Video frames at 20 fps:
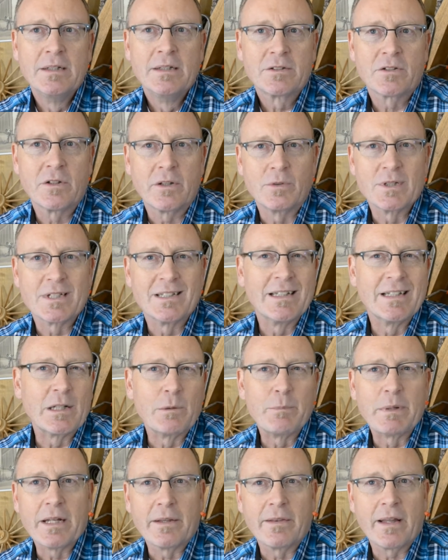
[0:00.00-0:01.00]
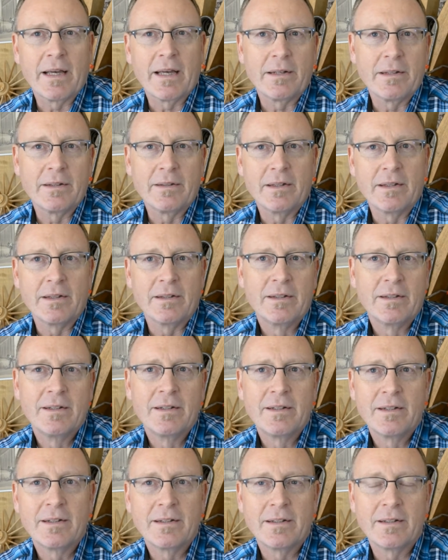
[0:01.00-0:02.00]
So there was a little bit of that in the,
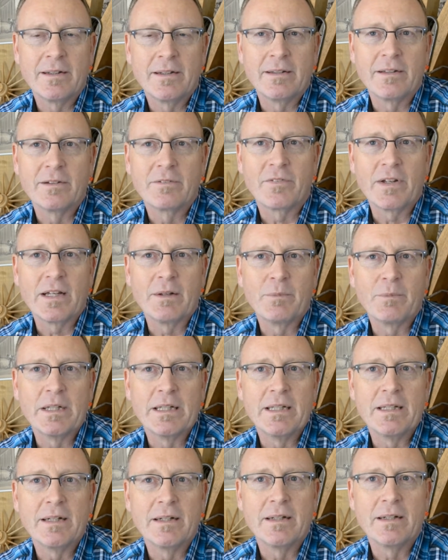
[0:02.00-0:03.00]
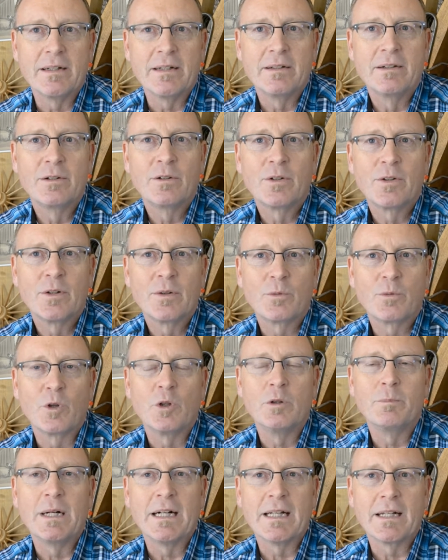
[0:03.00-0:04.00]
in the family uh,
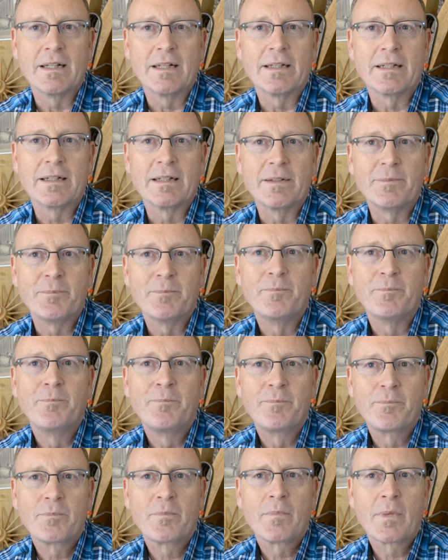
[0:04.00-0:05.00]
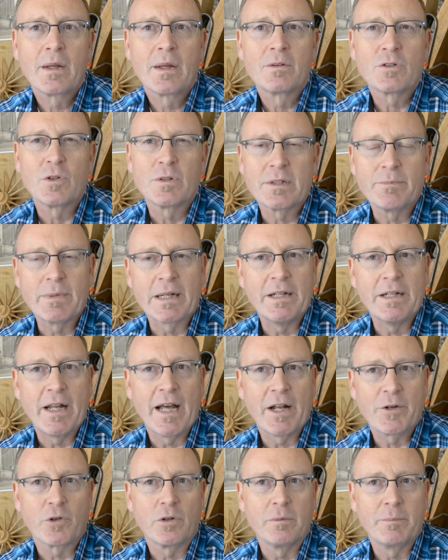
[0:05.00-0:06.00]
role modeling. And so it seemed like a
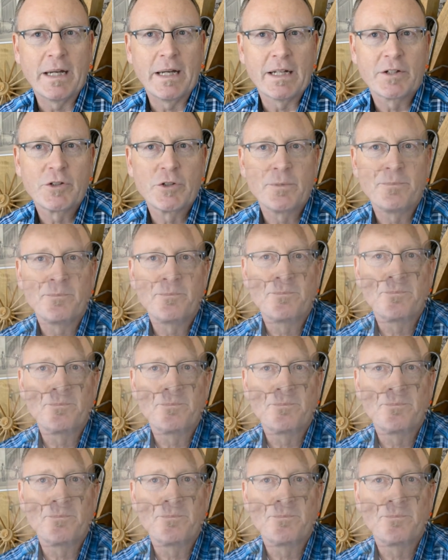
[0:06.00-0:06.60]
natural match.